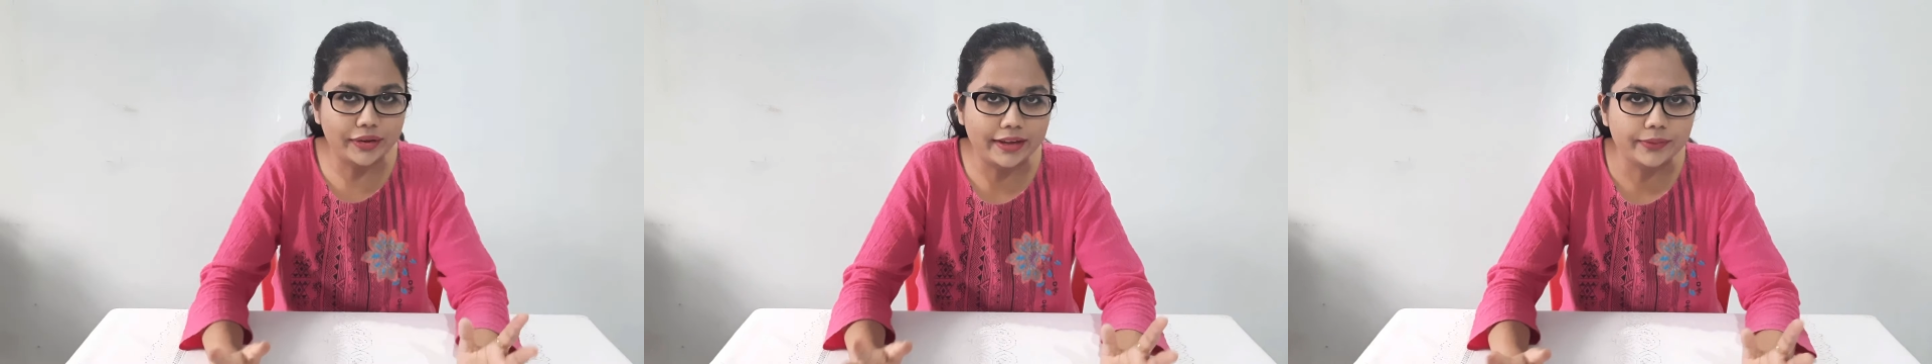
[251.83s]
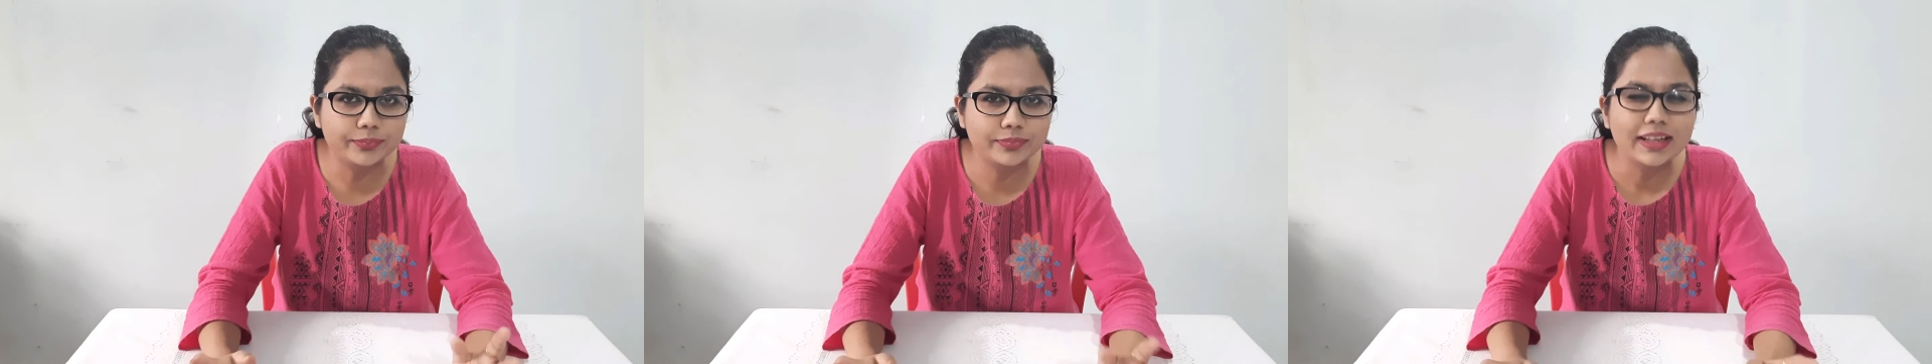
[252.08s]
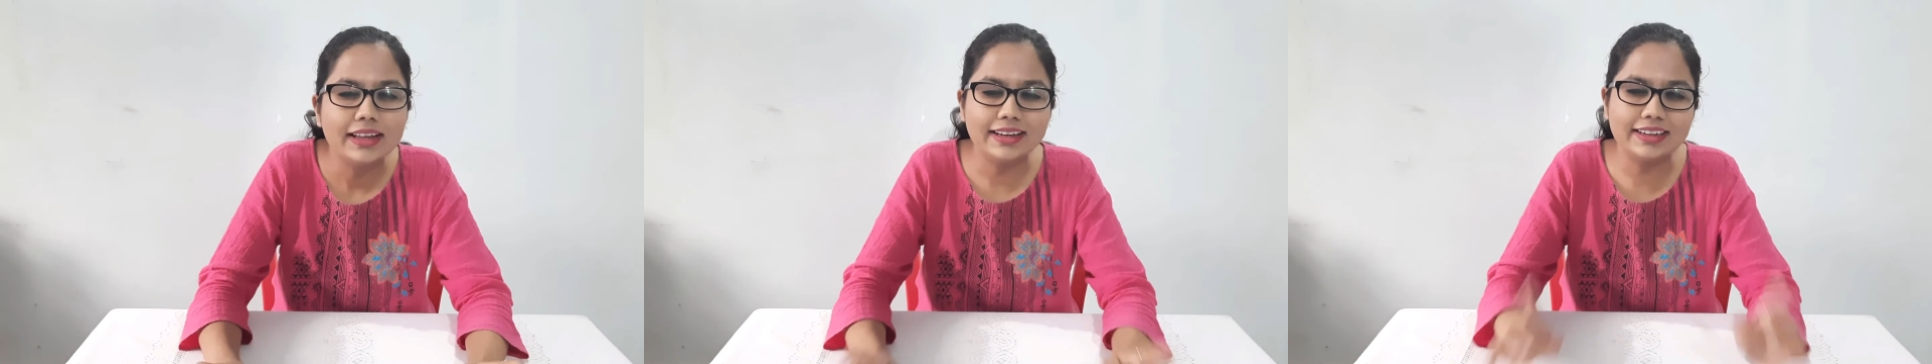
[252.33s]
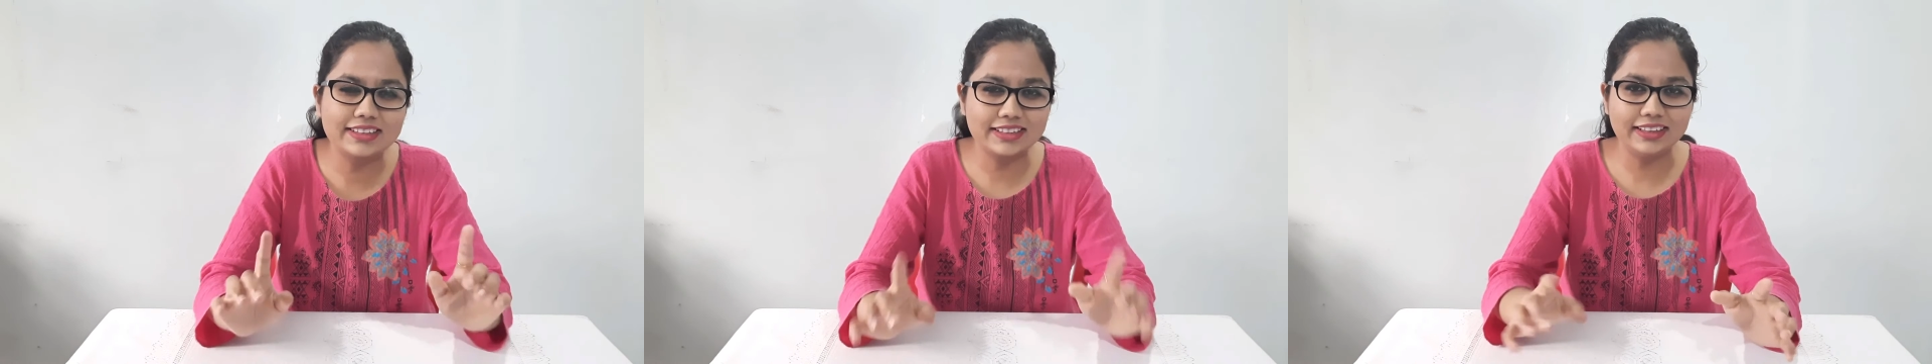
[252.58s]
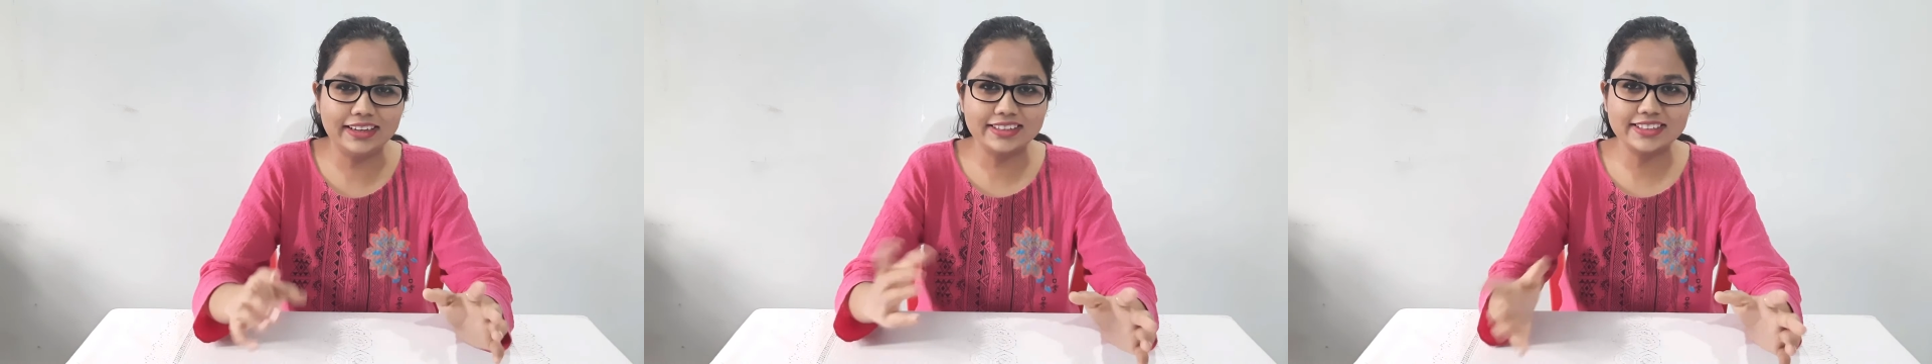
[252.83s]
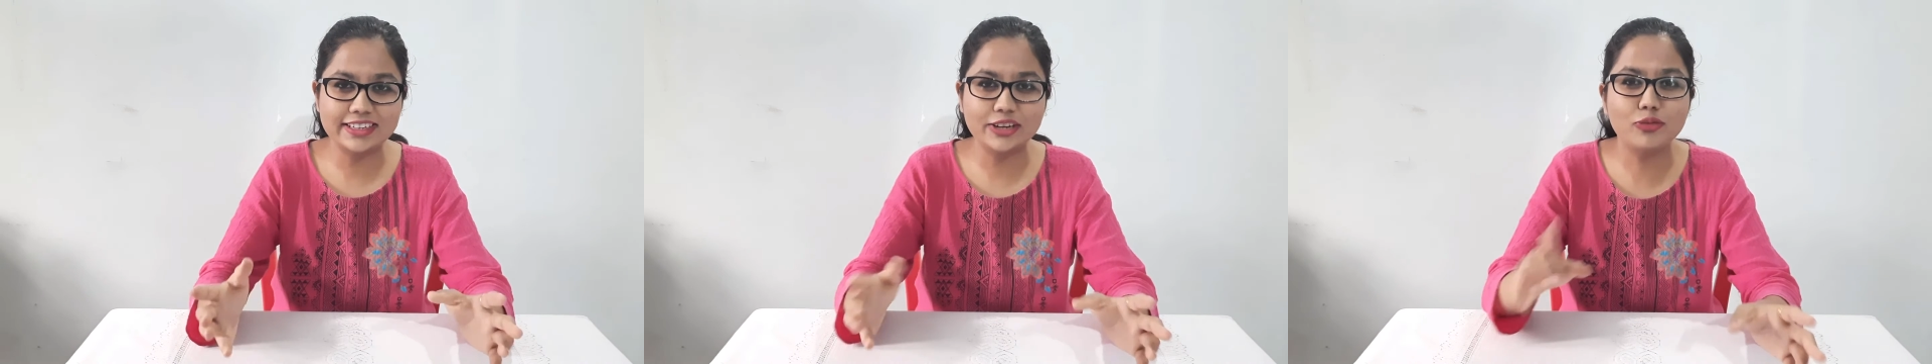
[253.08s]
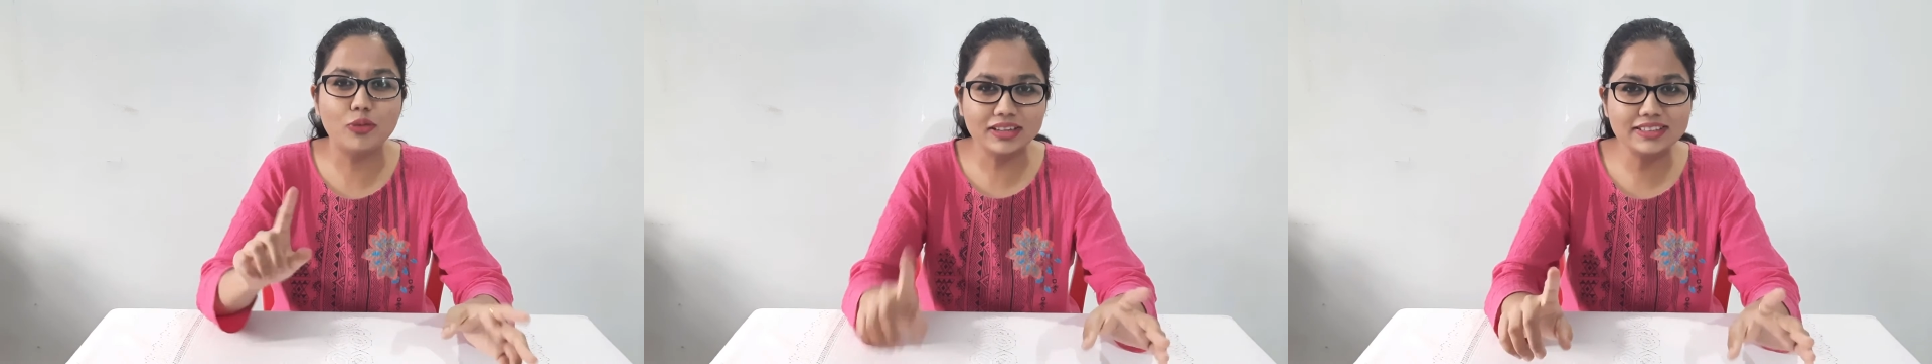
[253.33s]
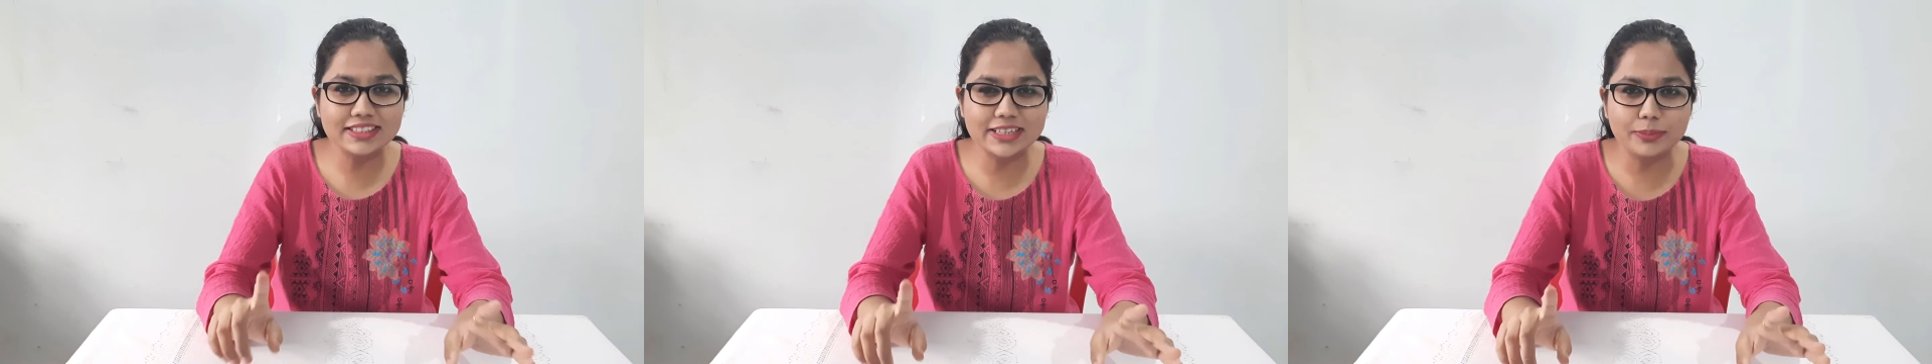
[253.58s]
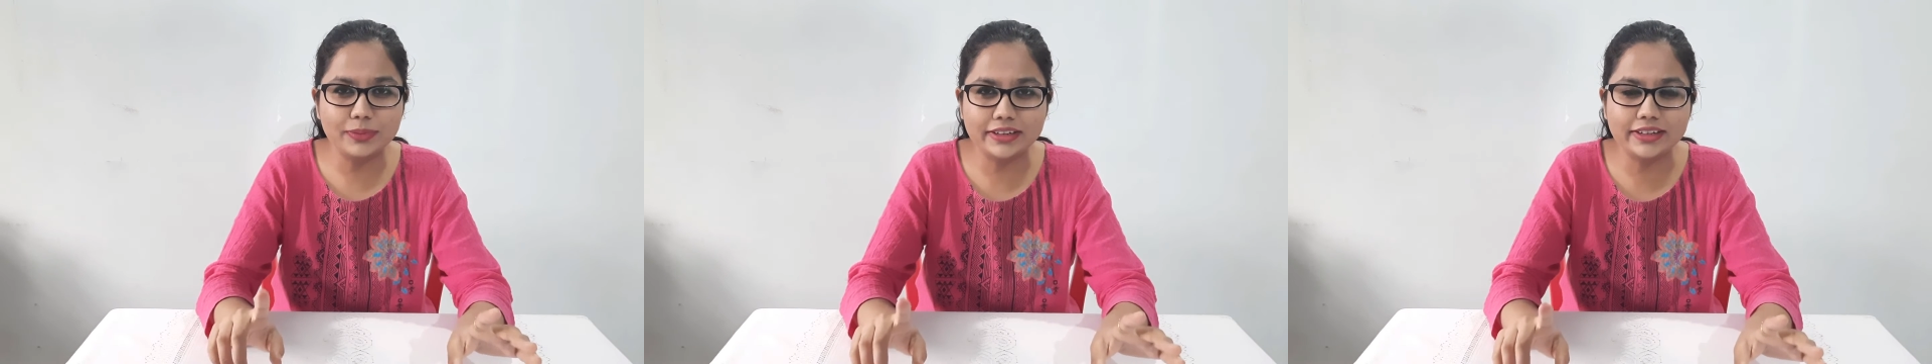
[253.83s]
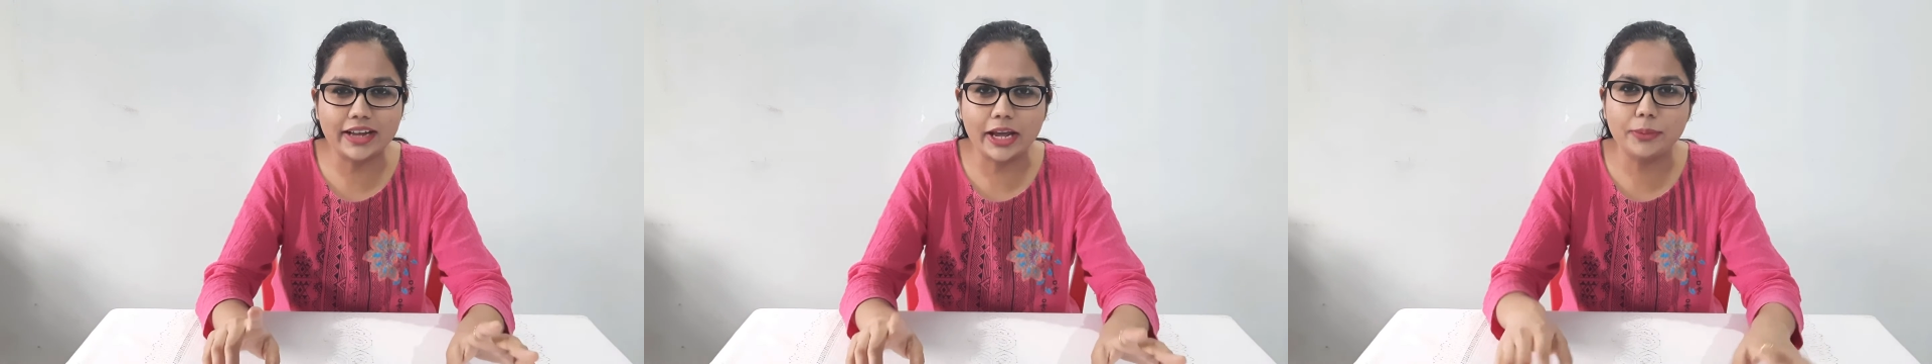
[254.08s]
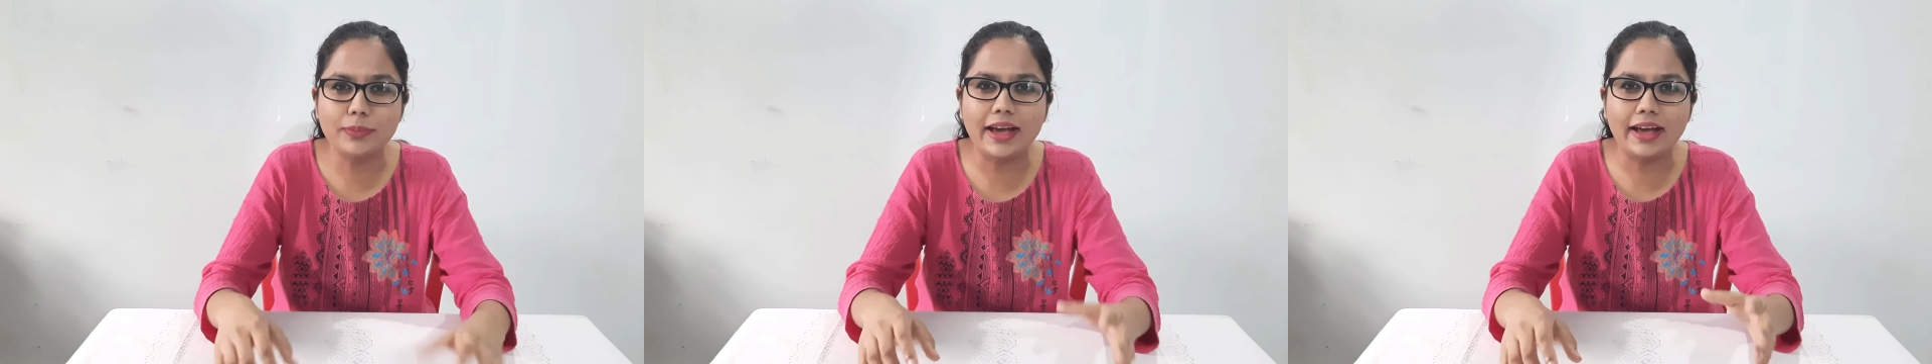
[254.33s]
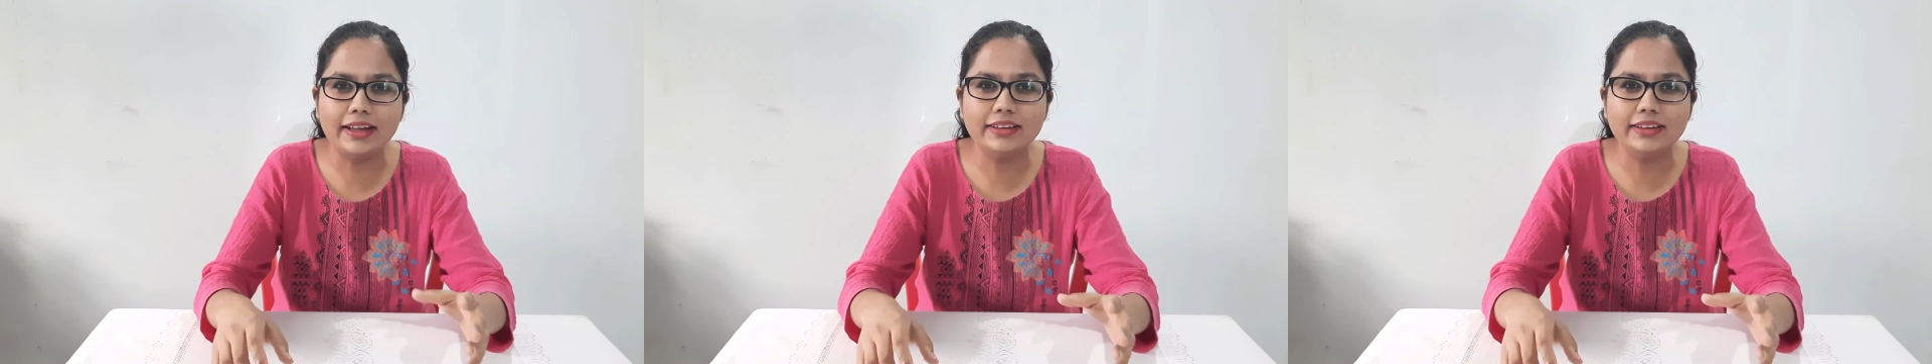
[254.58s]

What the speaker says: Okay, let us take one step at a time